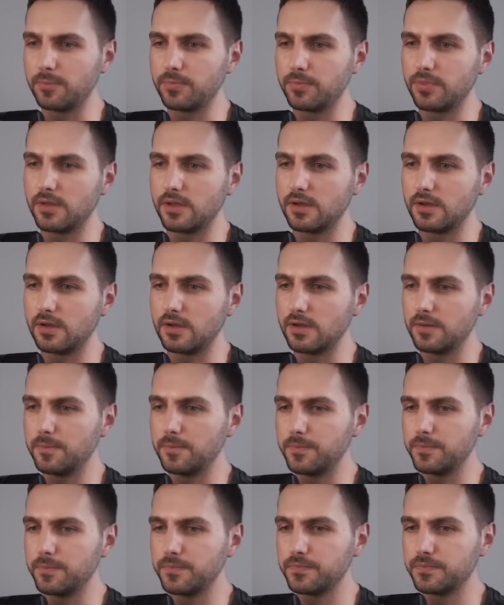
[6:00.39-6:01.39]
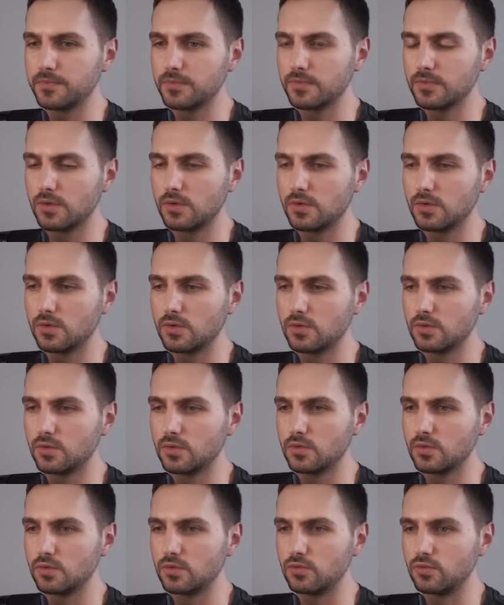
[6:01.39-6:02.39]
the um,
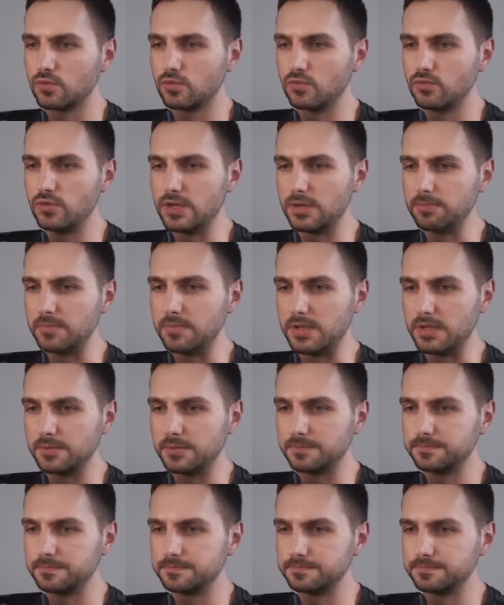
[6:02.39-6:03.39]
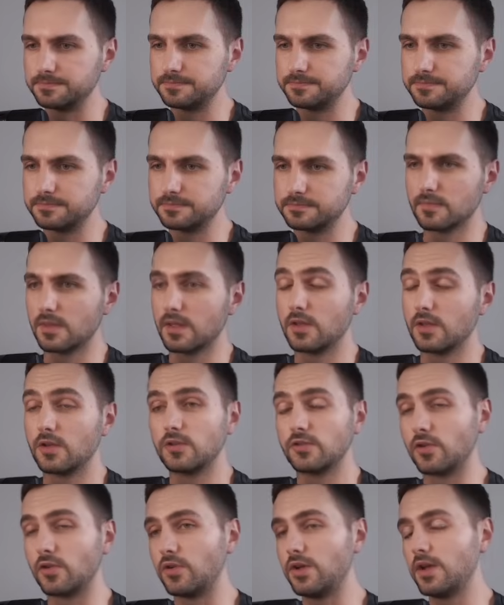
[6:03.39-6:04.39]
README.
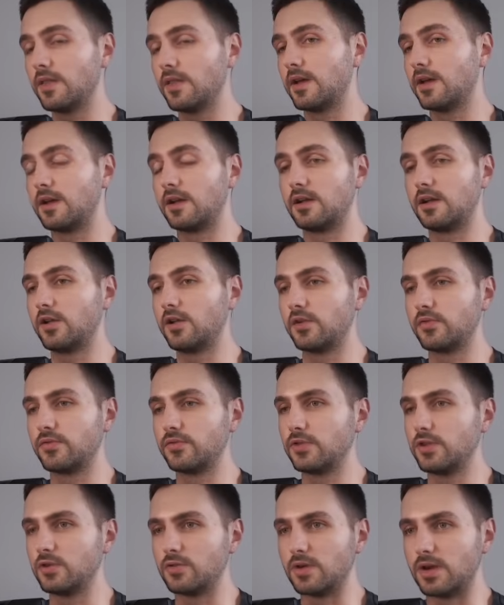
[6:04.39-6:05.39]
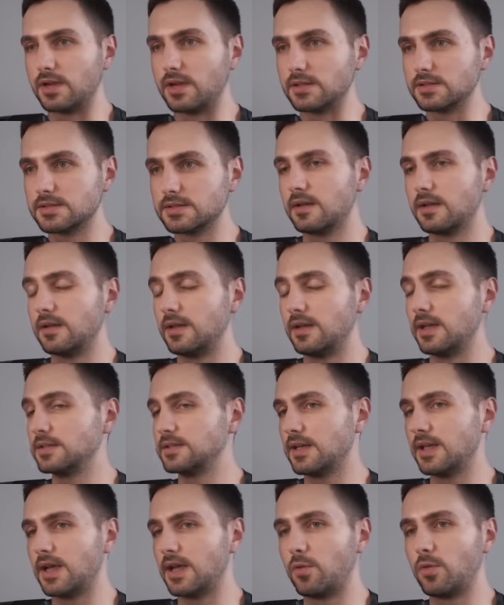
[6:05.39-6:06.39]
So here there are a lot of URLs. Let's
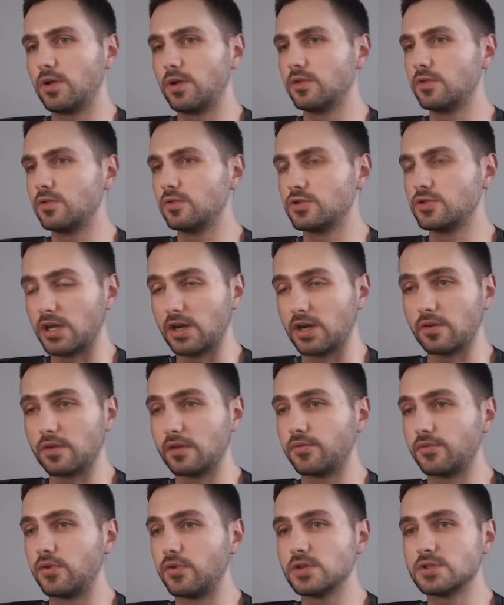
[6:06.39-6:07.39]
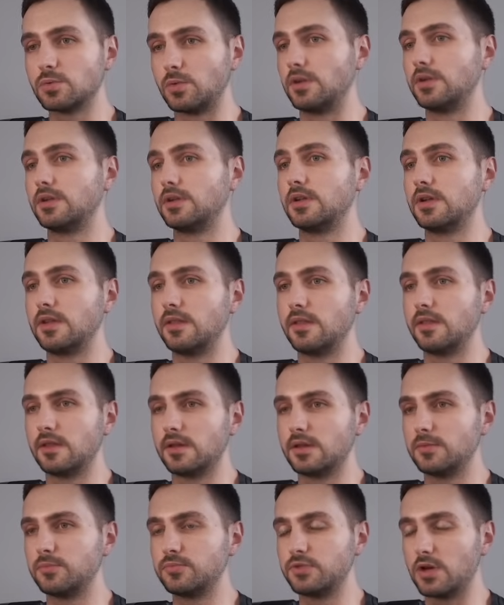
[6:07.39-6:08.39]
say I wanted to check out the first one in
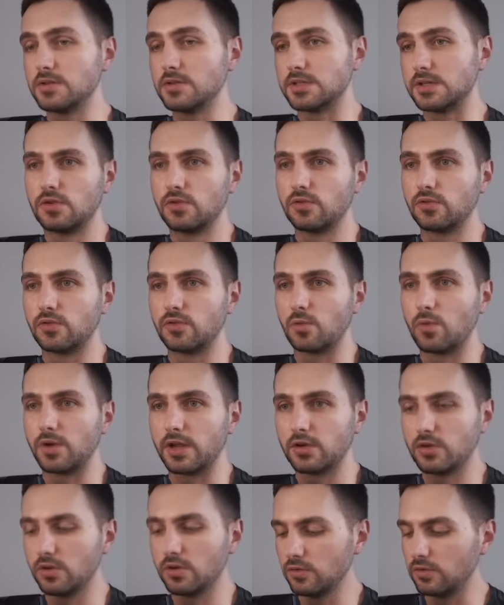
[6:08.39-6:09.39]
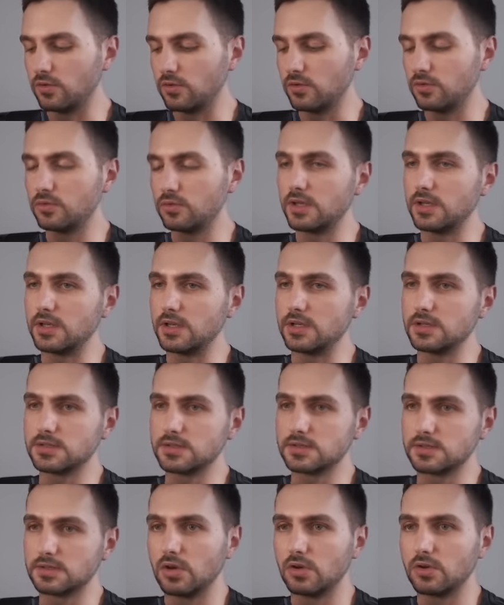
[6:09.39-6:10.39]
the browser. So what I could do
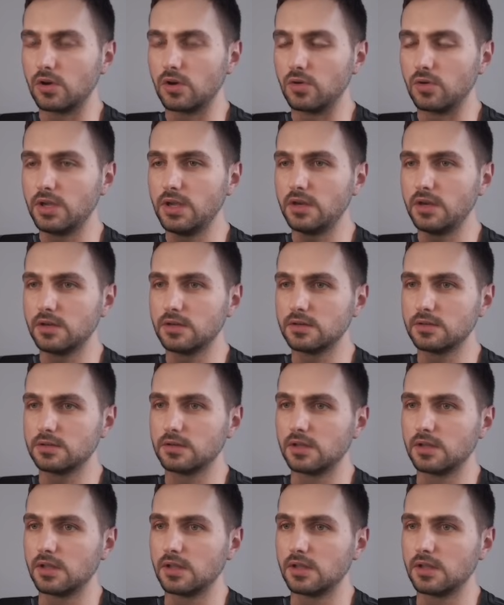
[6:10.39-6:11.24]
is go here,